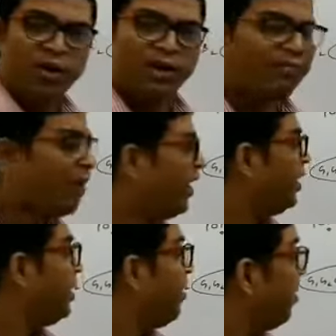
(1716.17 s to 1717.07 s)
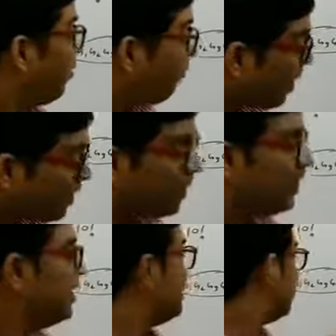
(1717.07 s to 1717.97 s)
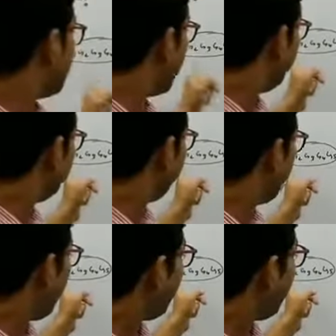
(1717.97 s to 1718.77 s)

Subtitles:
You can find, but inside the